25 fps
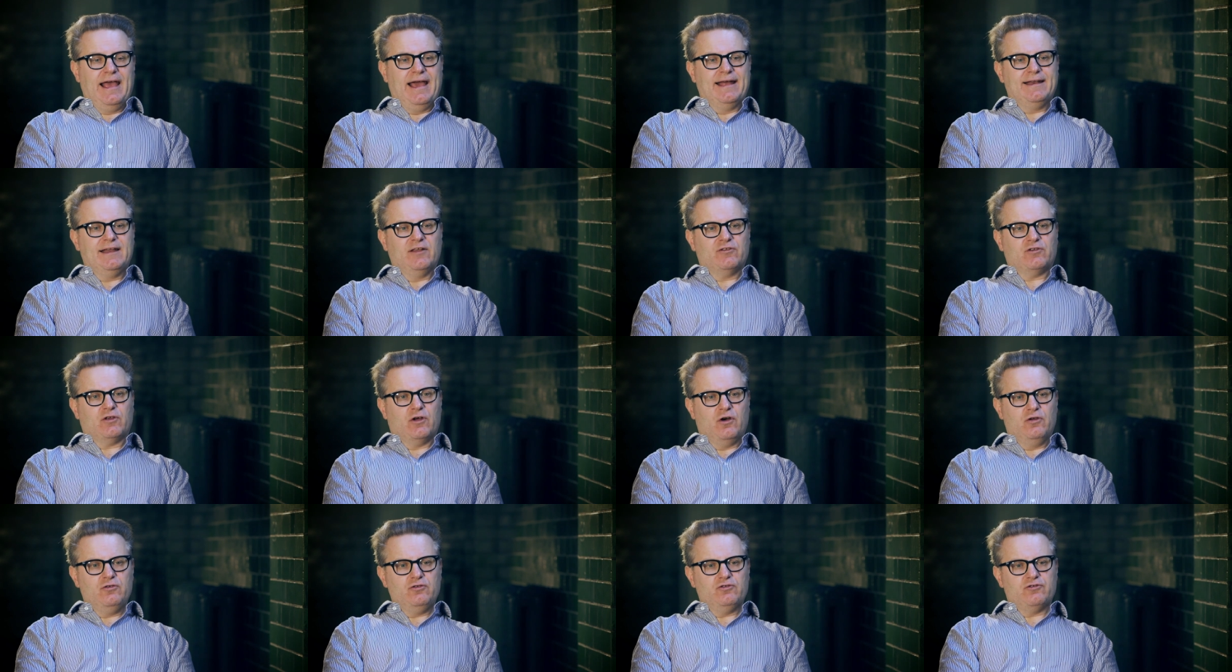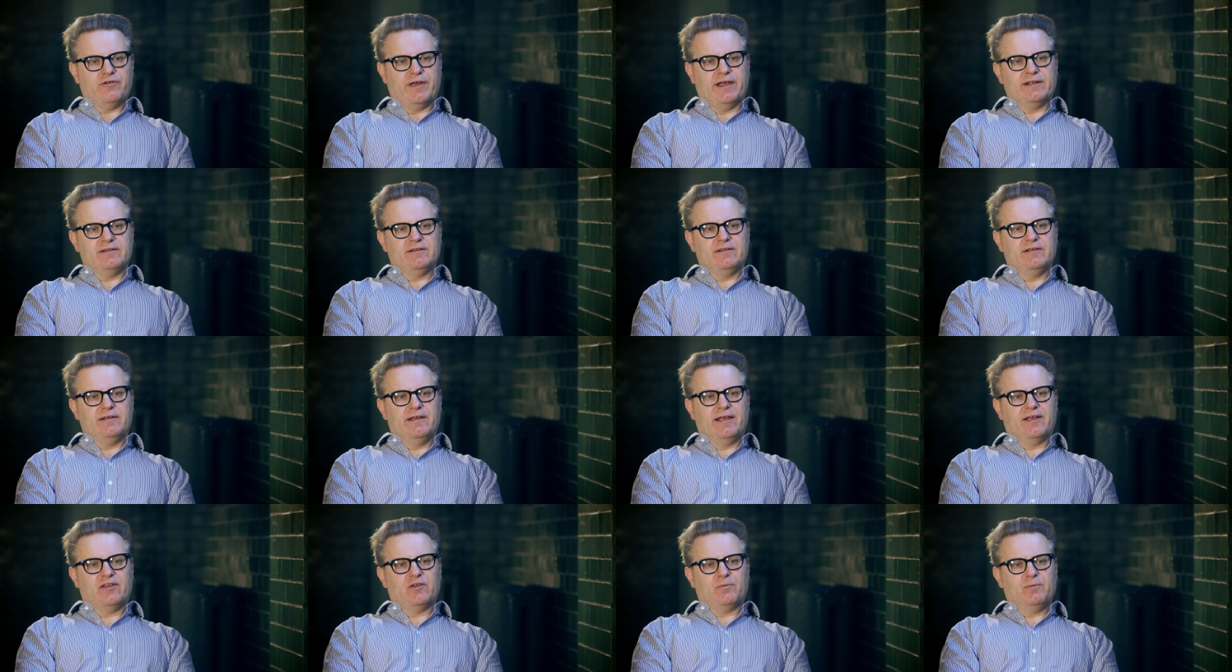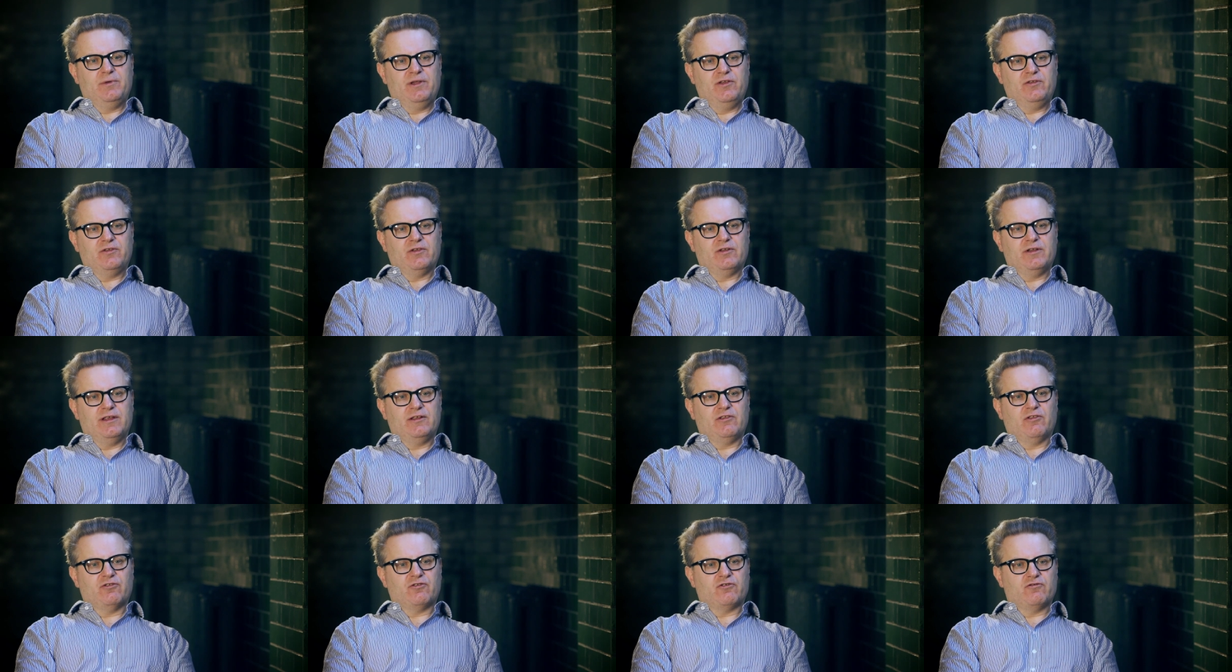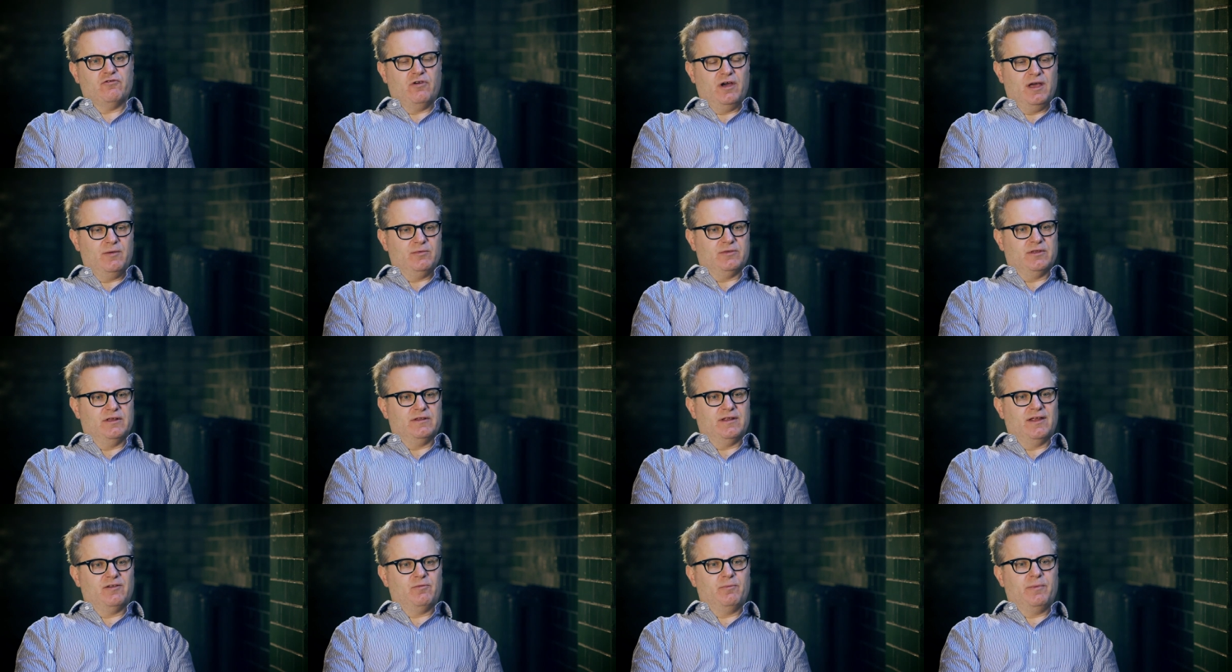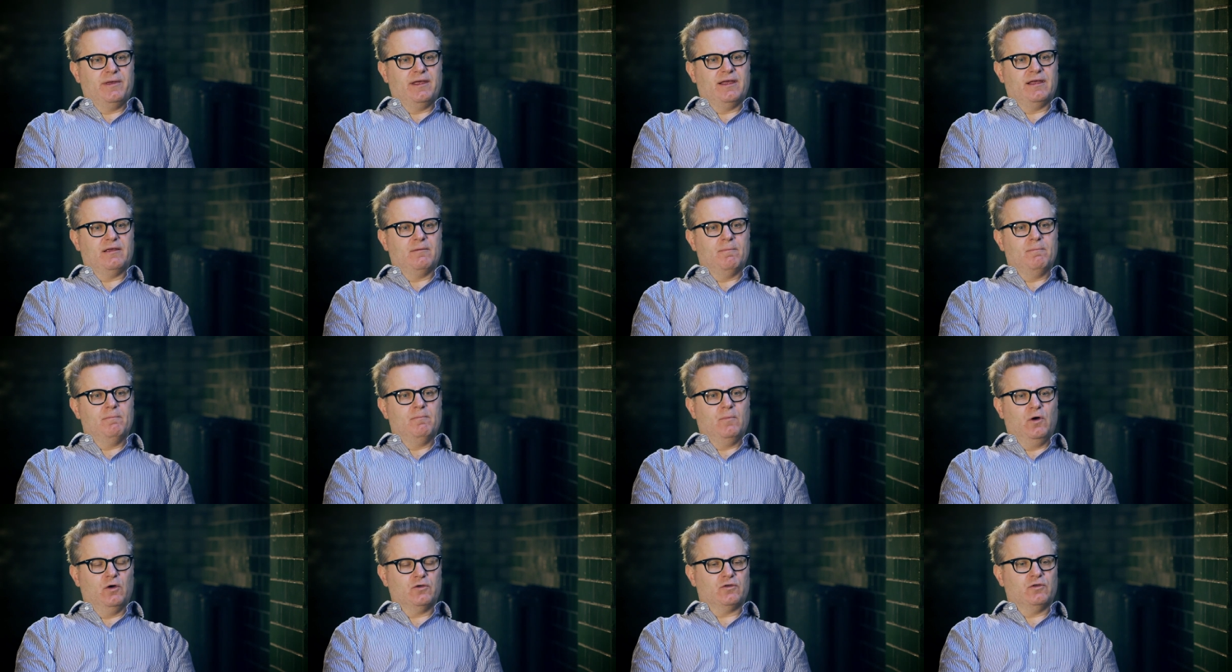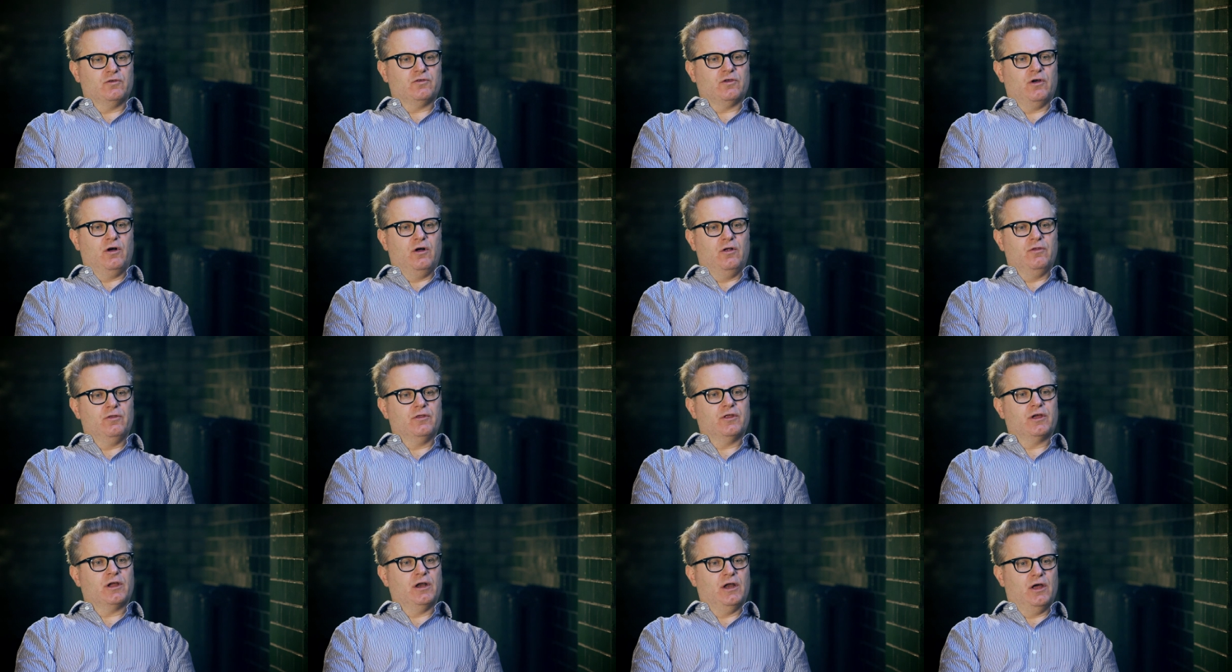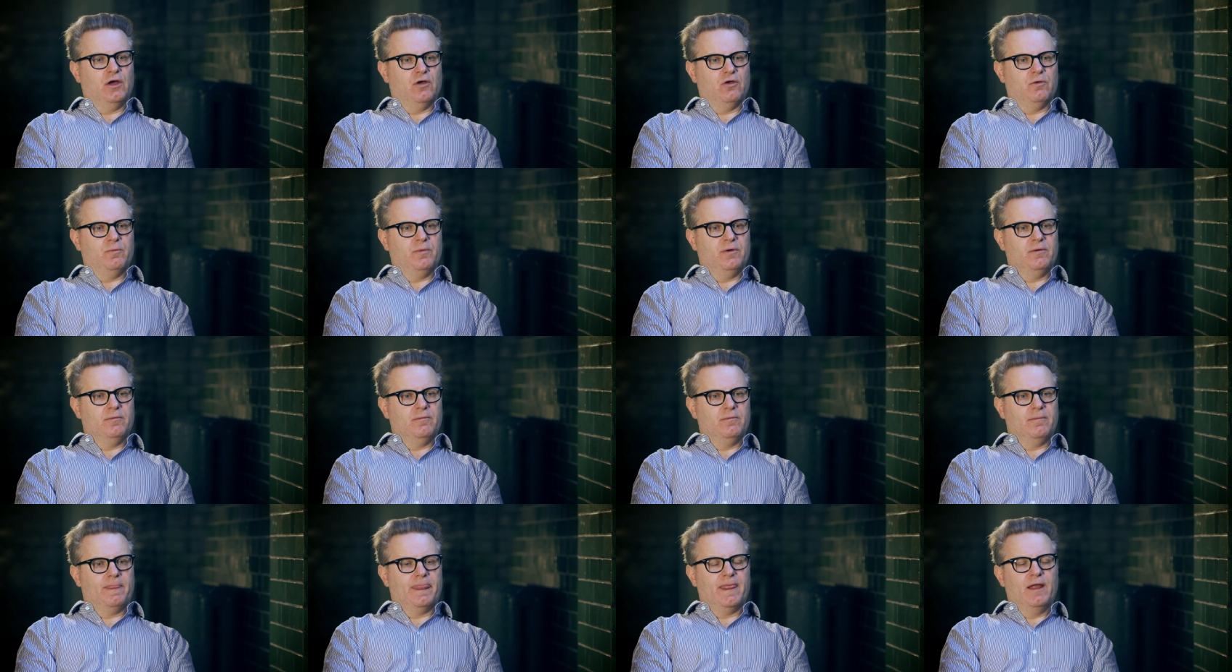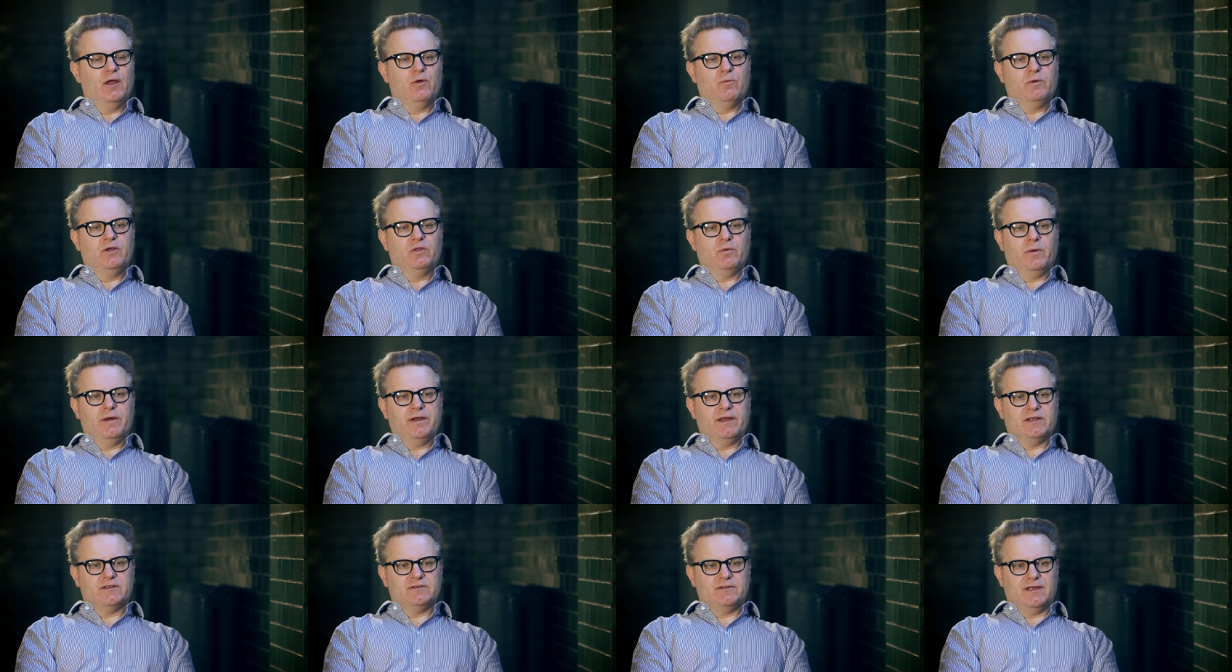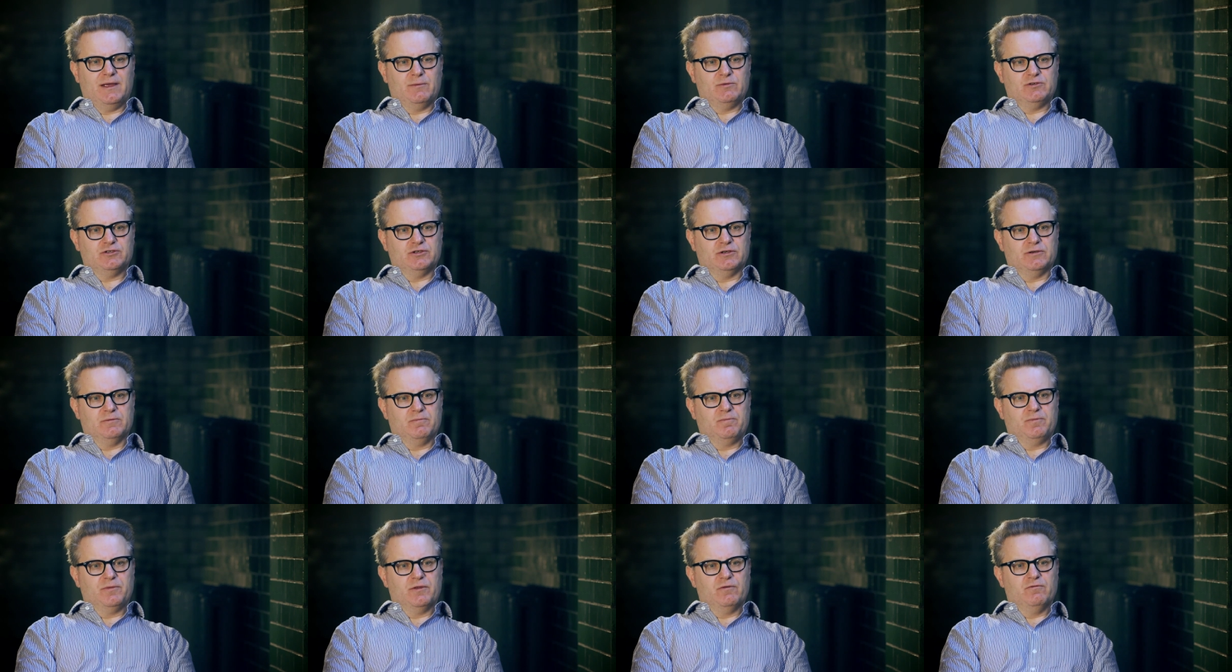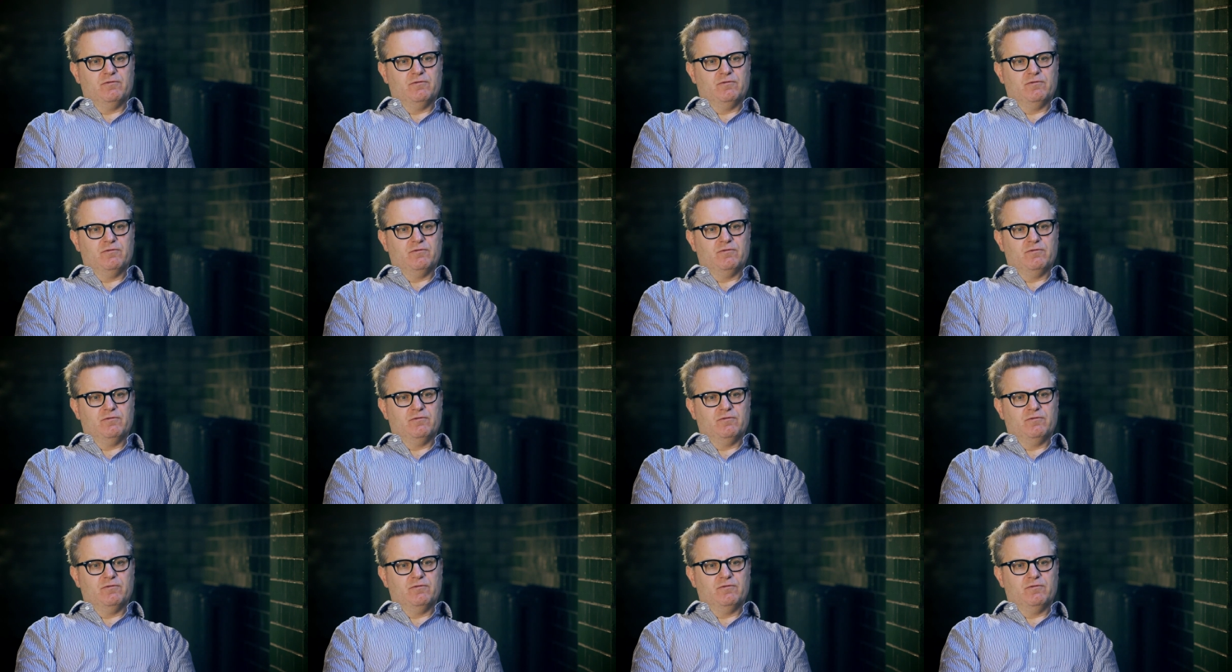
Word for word: and its contract explicitly described it as being modelled on the globe, with one exception.